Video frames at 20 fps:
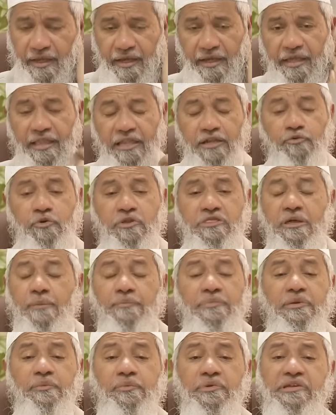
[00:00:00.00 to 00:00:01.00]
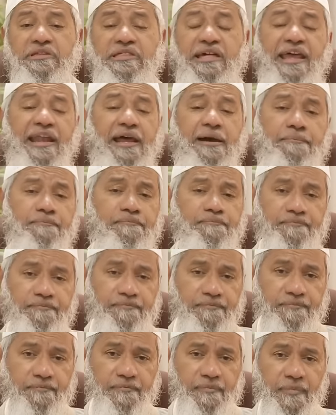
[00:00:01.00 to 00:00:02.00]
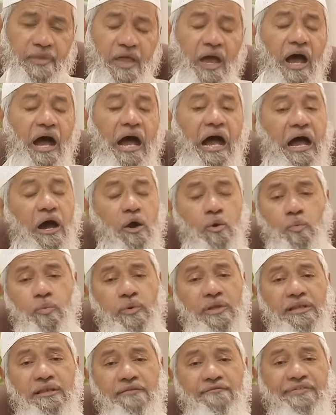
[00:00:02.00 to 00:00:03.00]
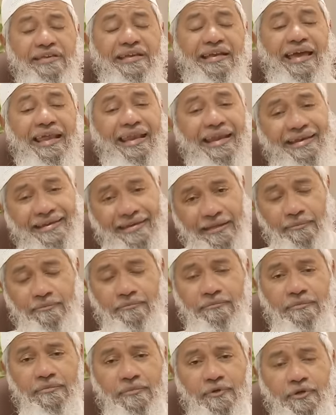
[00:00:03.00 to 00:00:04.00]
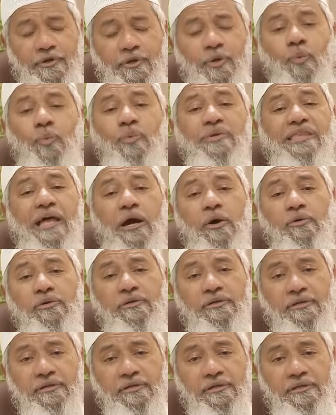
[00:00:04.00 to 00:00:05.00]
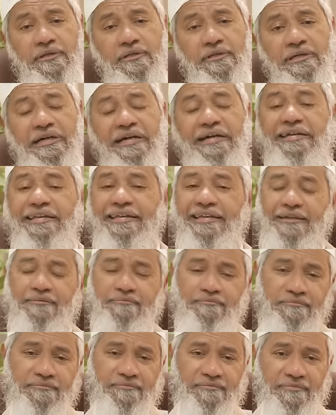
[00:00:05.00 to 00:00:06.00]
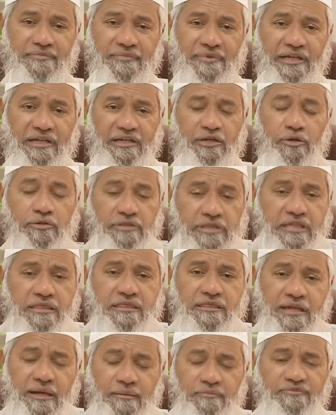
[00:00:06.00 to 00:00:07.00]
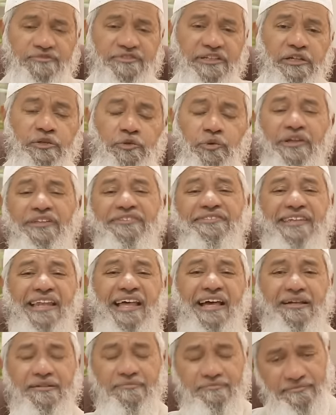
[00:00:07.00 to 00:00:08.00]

is doing something which is haram, how will we correct him without hurting him? Now this comes into Islah.